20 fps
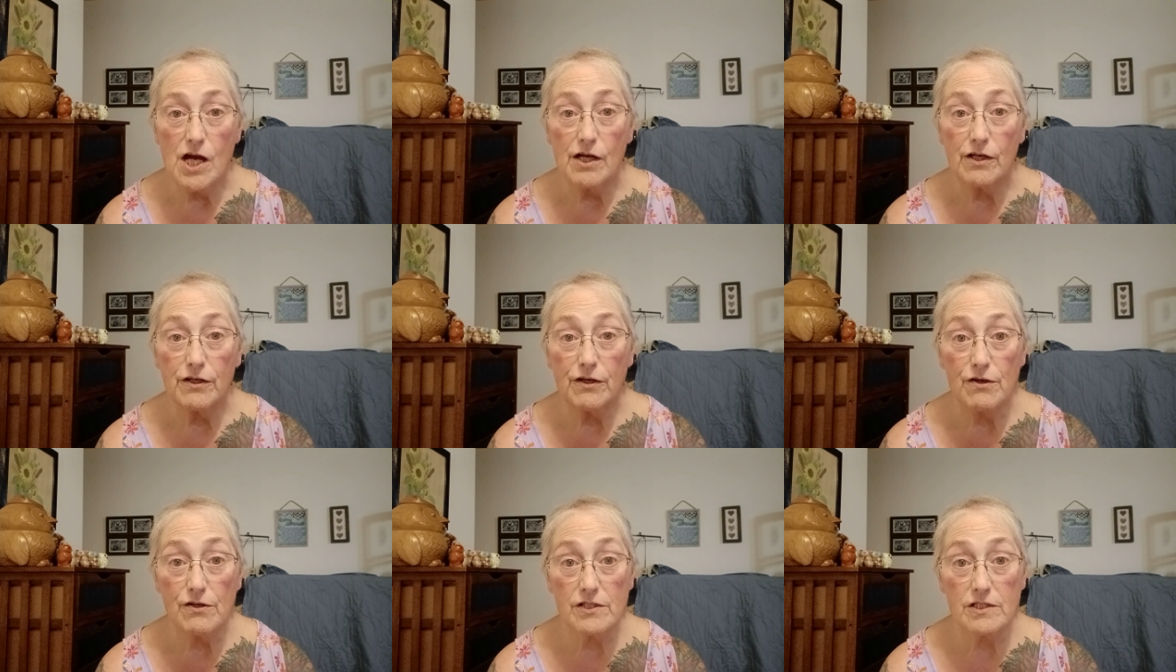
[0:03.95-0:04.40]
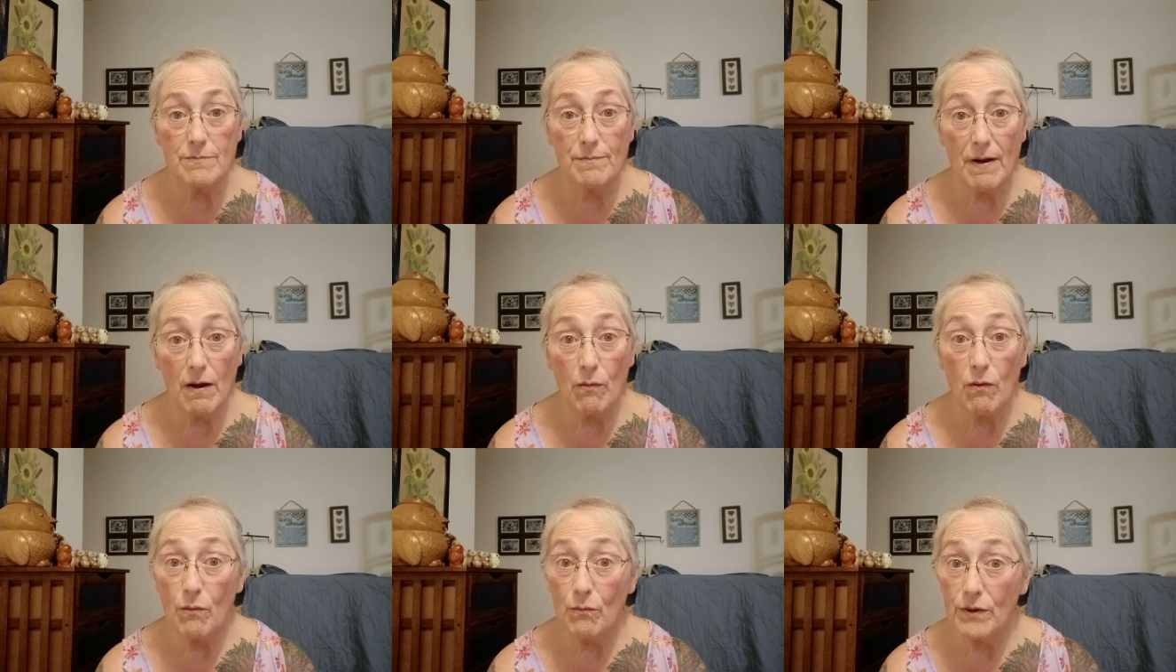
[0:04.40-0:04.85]
Curious
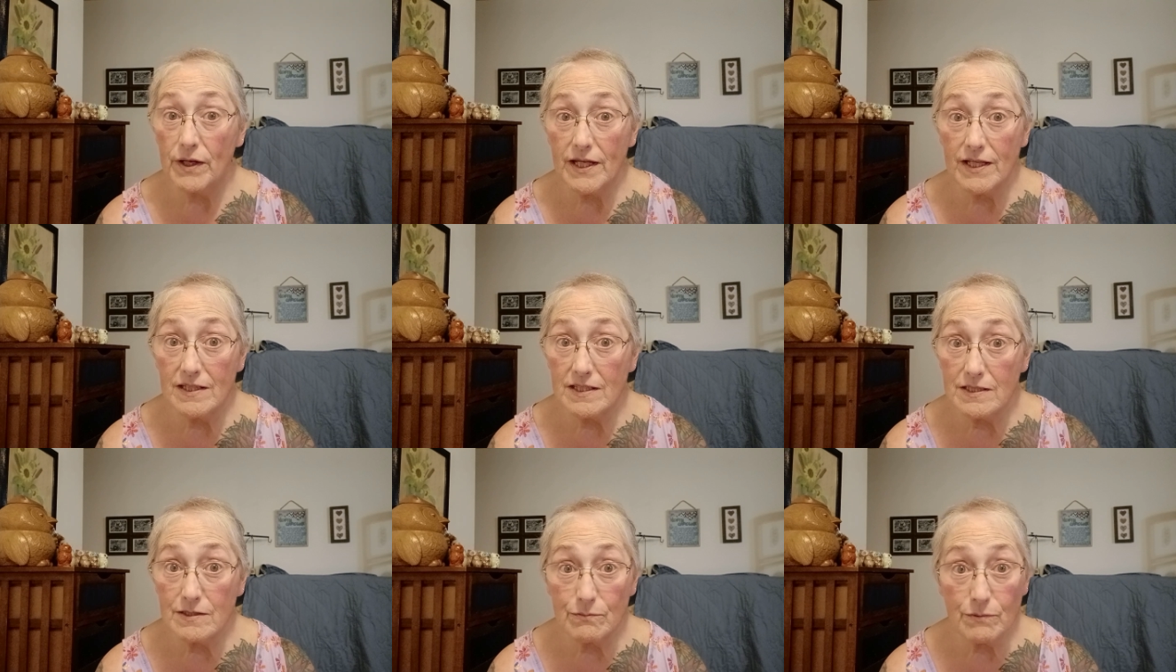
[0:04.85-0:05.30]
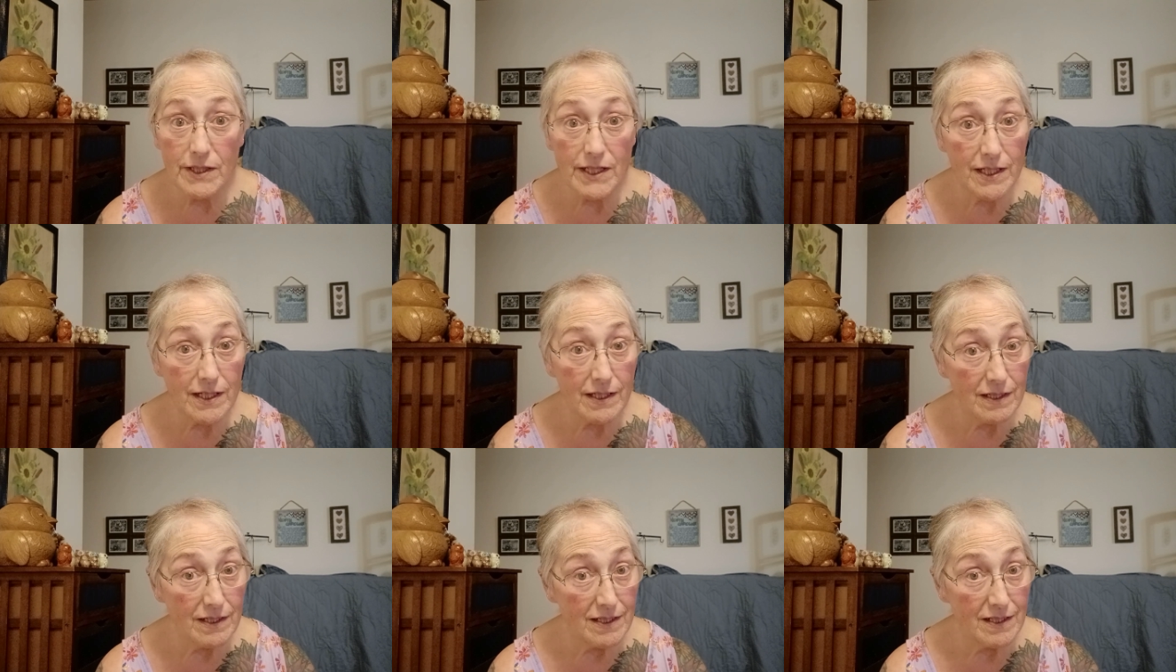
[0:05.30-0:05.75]
about what we're eating this
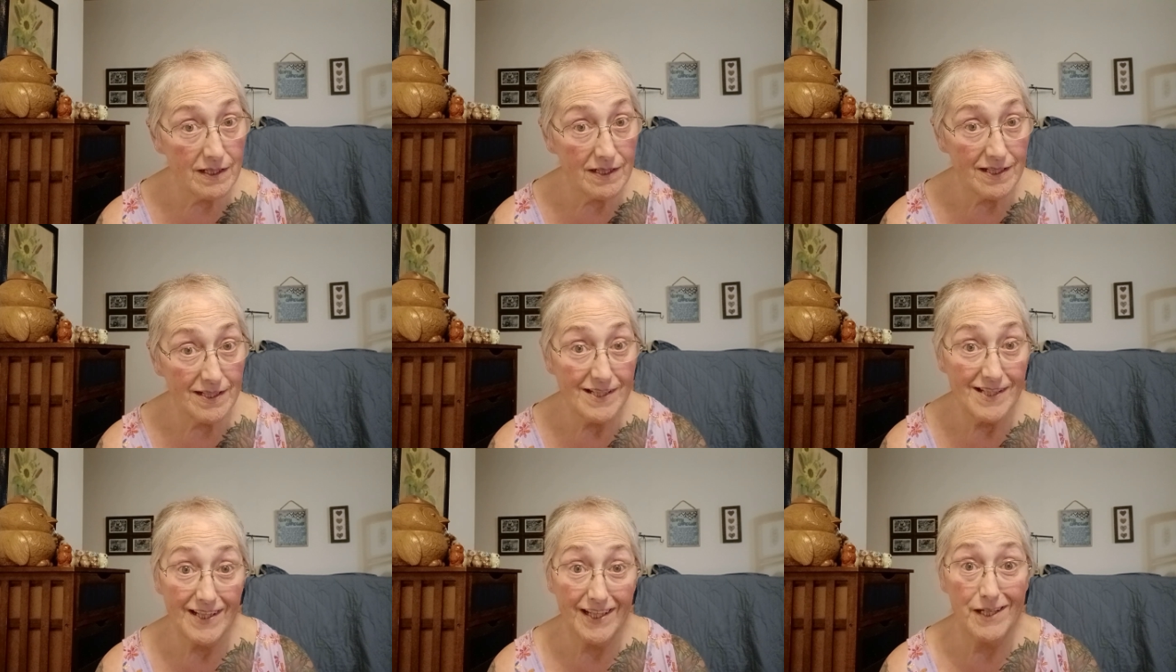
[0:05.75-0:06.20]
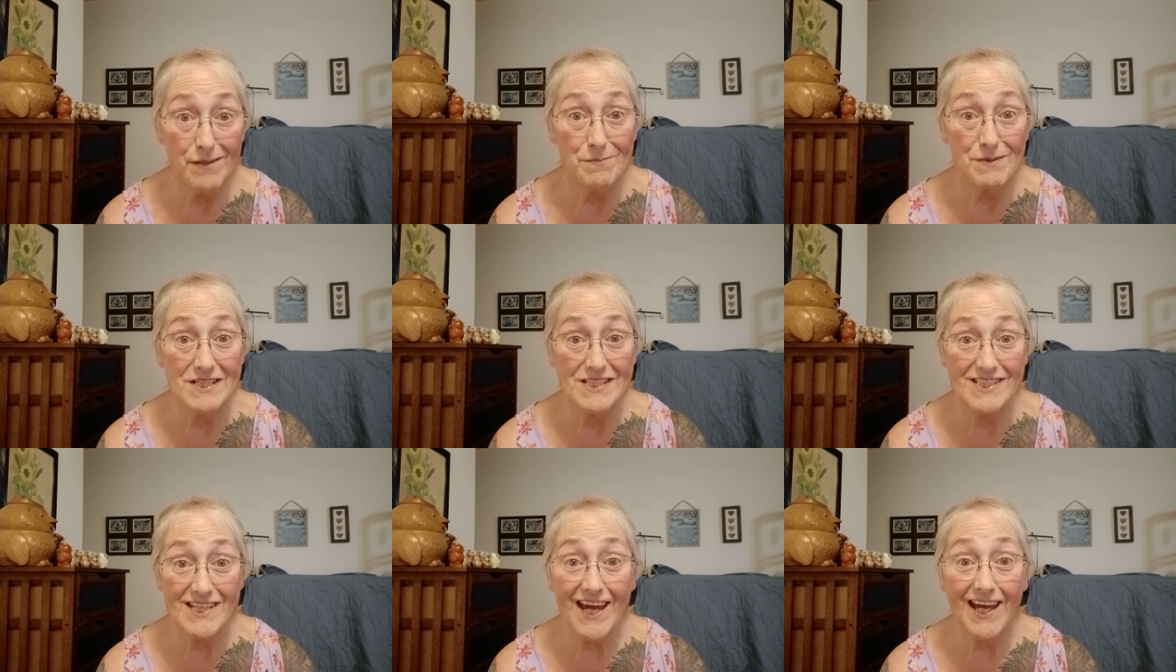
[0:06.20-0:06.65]
week? Give me
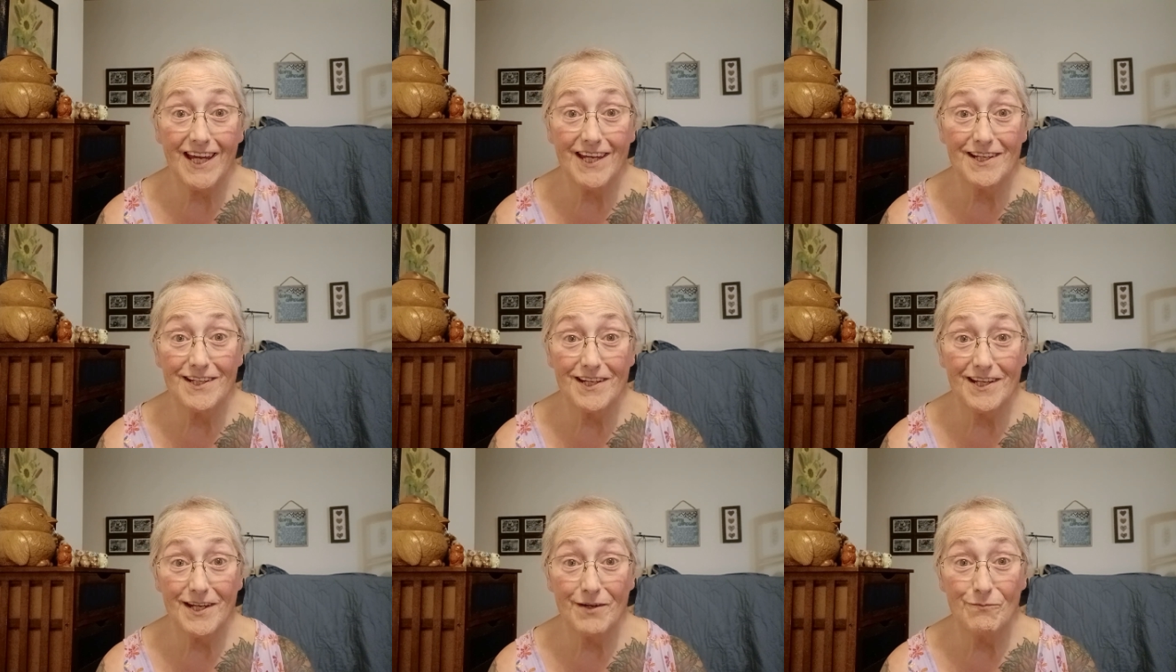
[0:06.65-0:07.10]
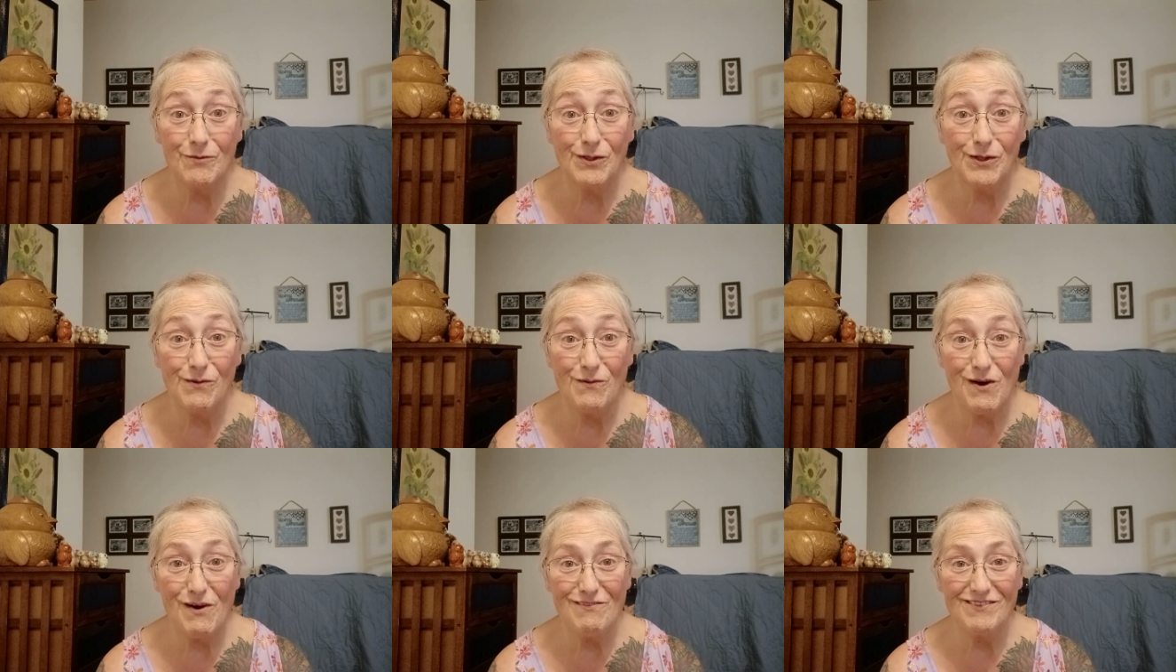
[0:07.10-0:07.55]
a second and we'll
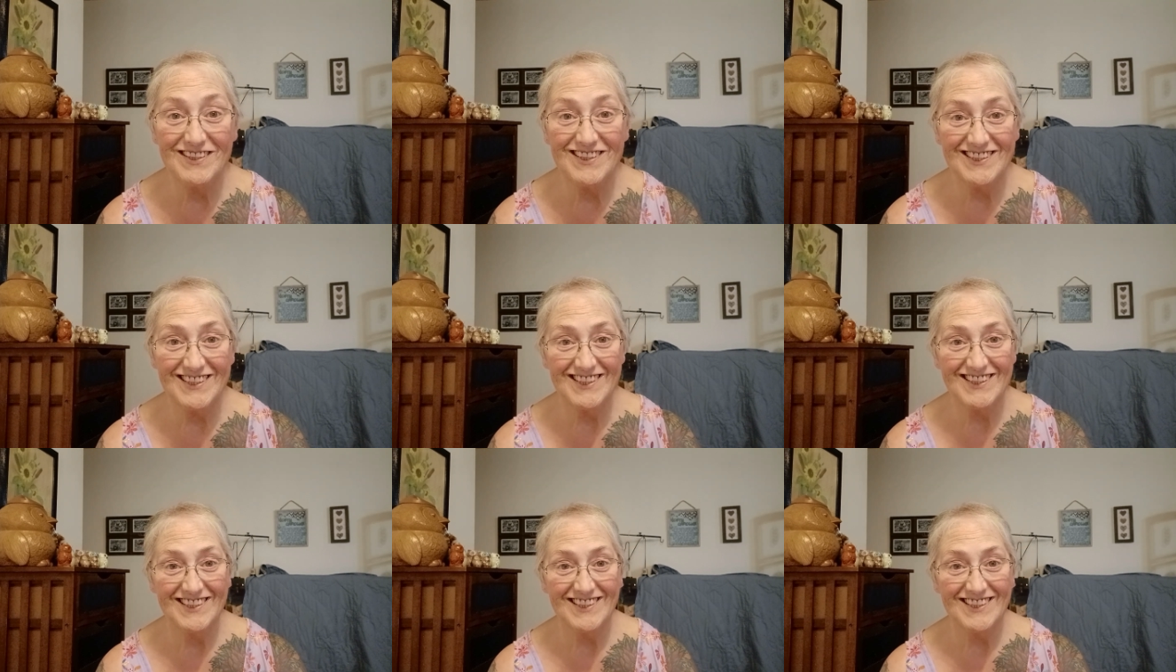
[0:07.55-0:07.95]
go over it.